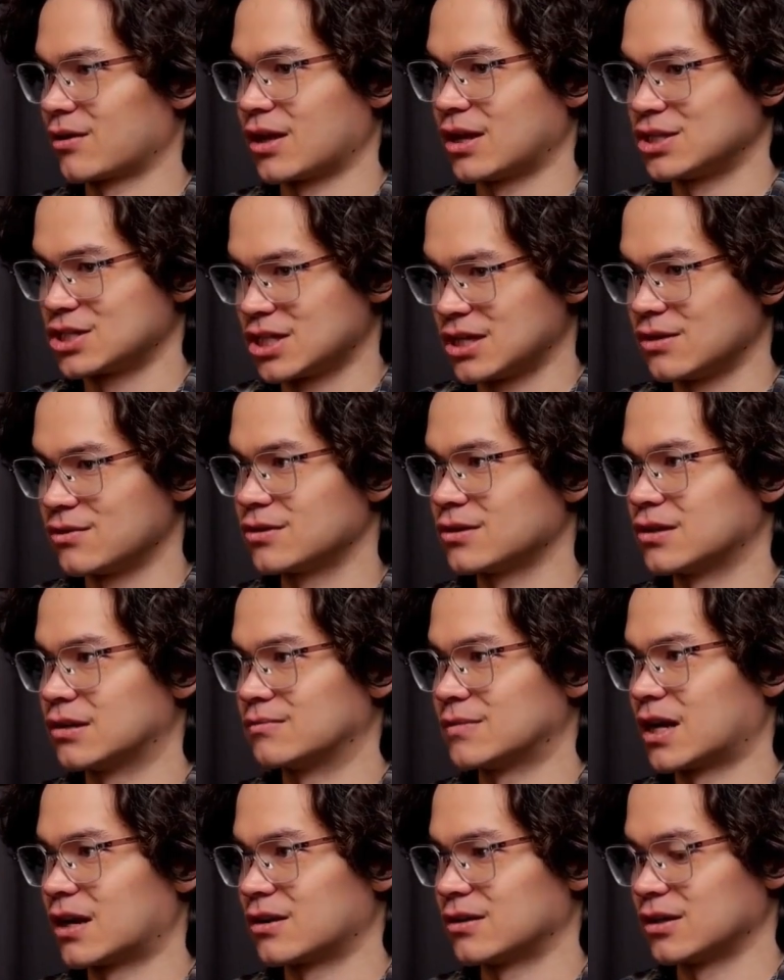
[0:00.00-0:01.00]
how to engineer
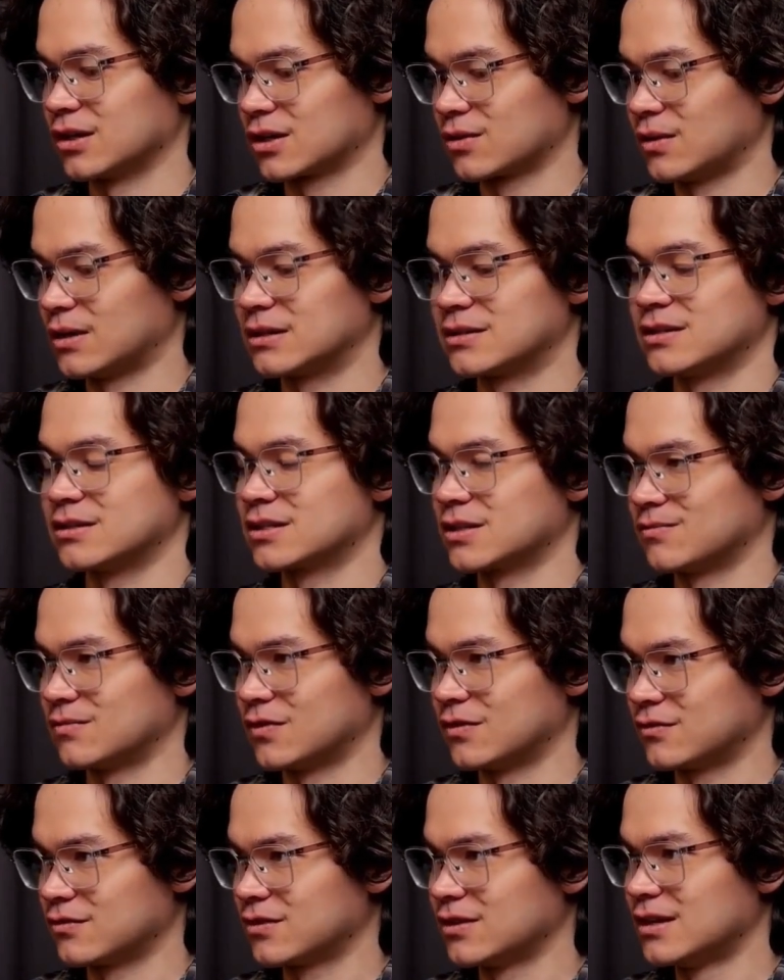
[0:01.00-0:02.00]
them, how to like create a
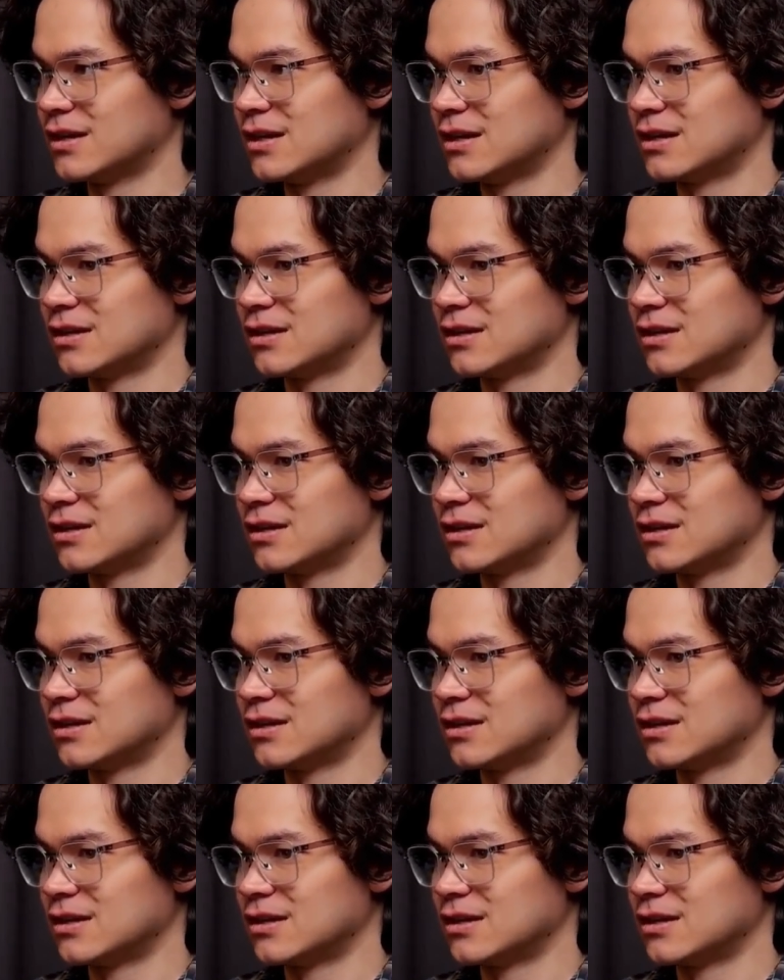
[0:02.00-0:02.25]
system of